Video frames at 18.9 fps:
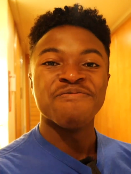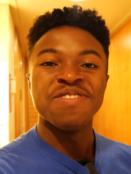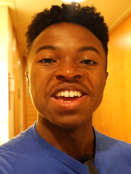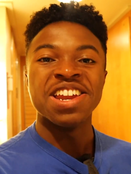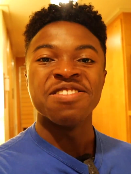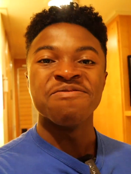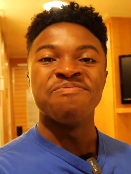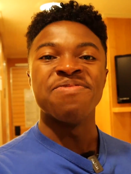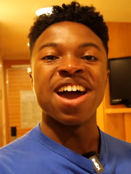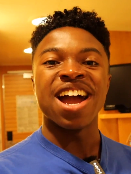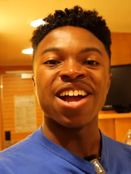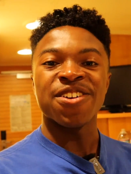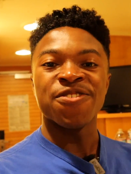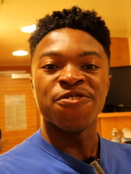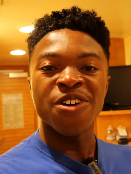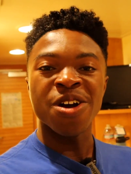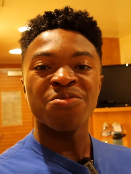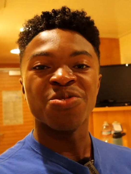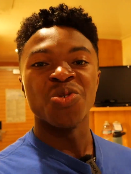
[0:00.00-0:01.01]
made it back
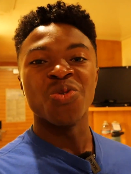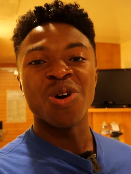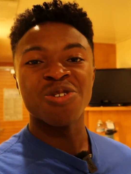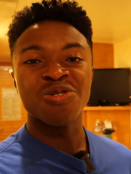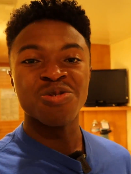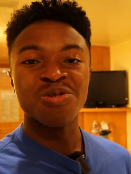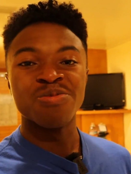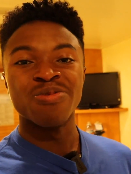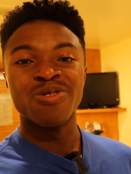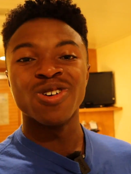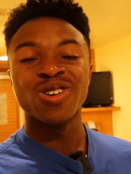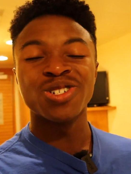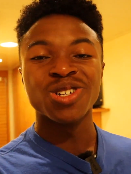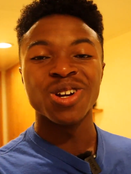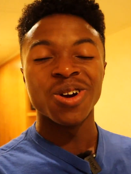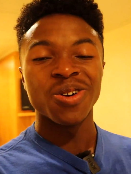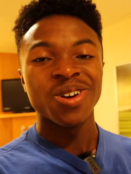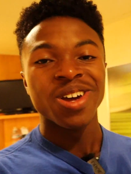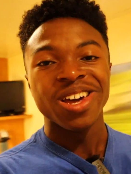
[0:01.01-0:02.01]
from the Welcome Aboard
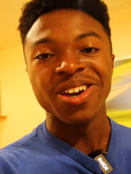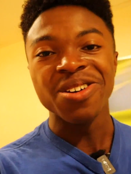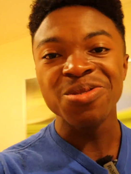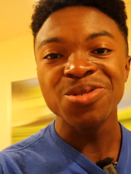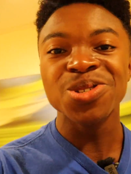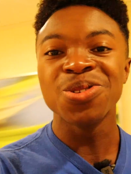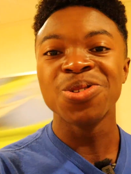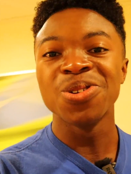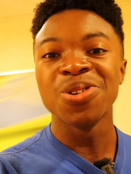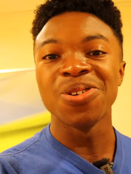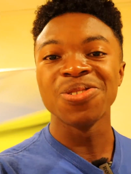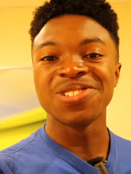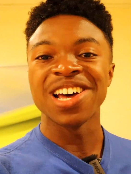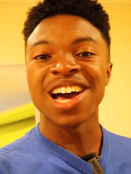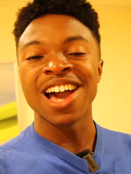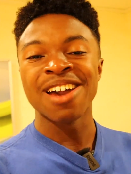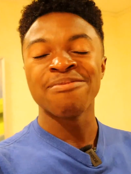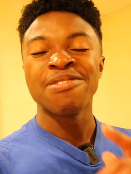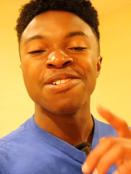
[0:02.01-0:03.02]
show. It was a good old
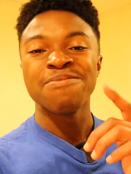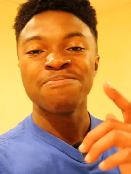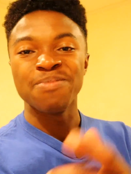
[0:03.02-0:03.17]
time.